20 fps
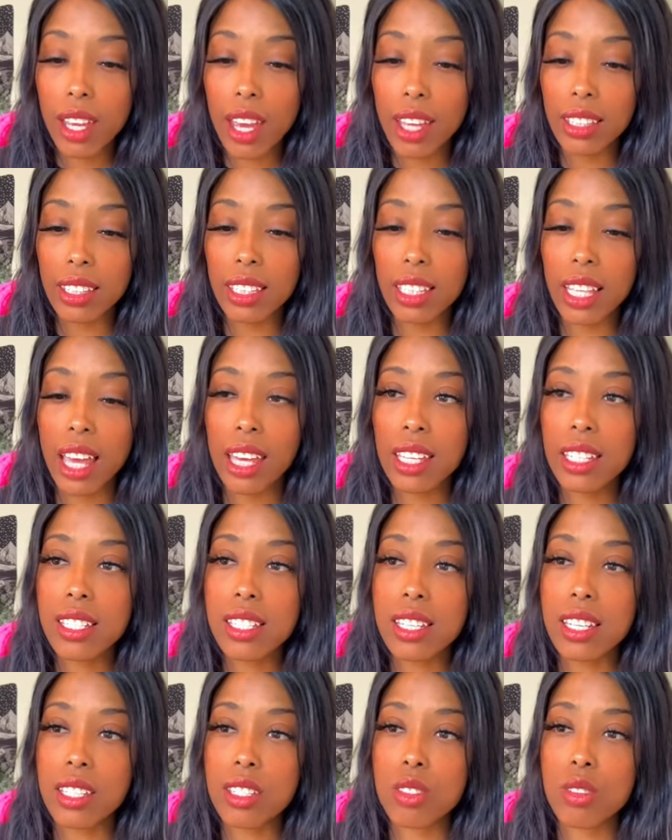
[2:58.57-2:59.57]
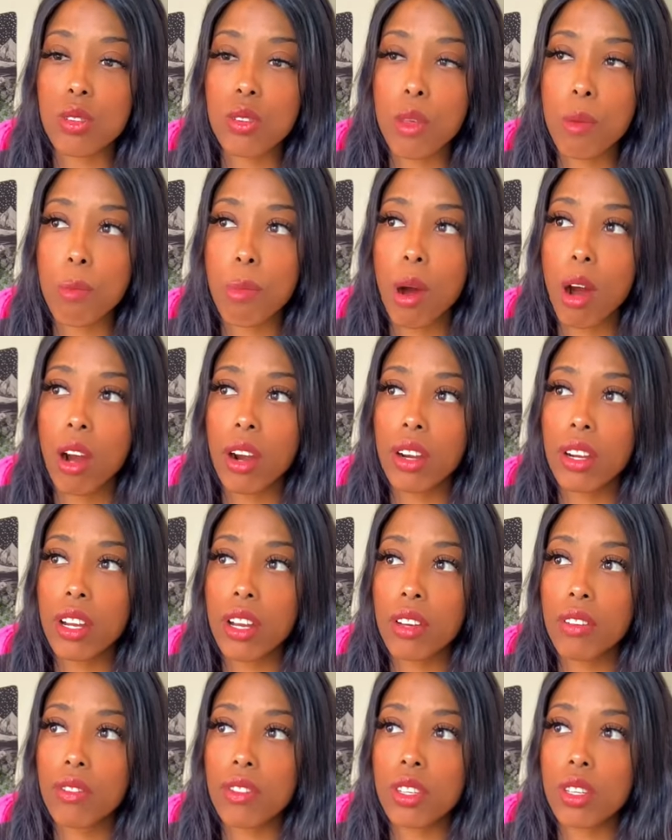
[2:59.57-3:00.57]
and light into the
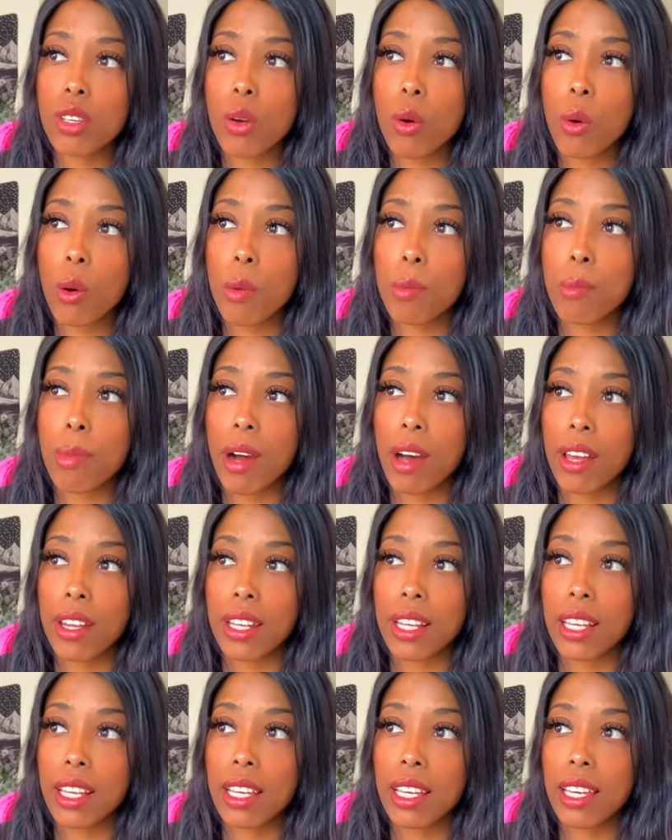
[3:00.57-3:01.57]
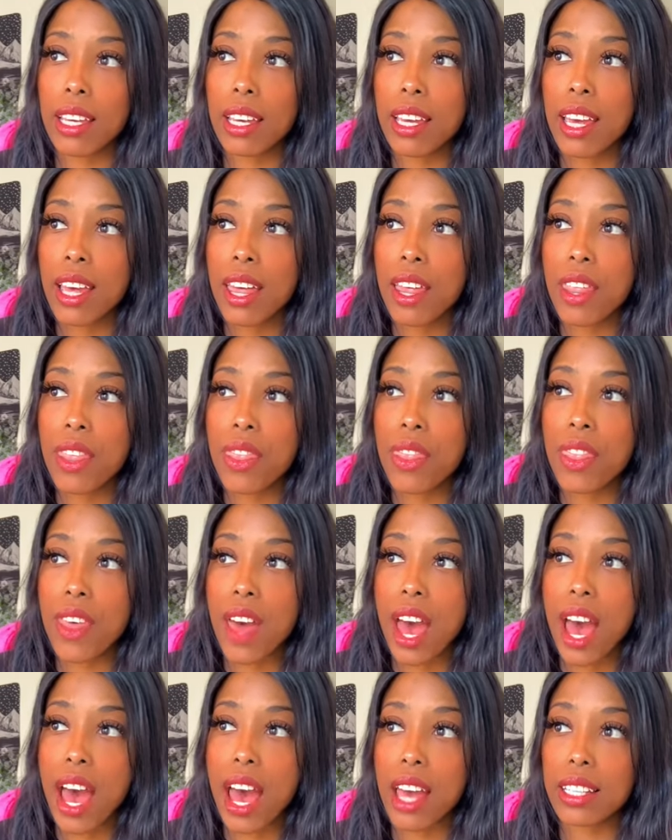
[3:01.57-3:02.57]
part of your body
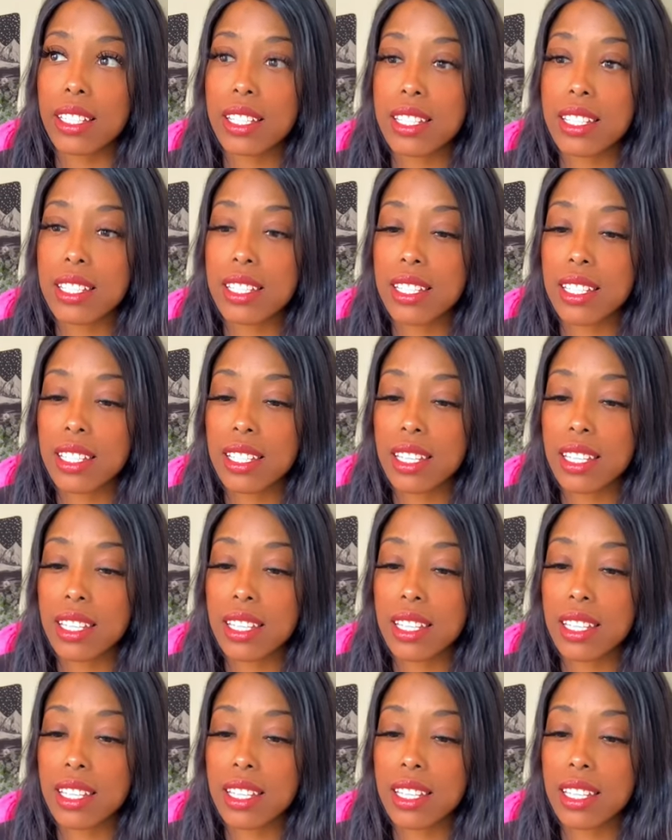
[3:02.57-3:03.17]
that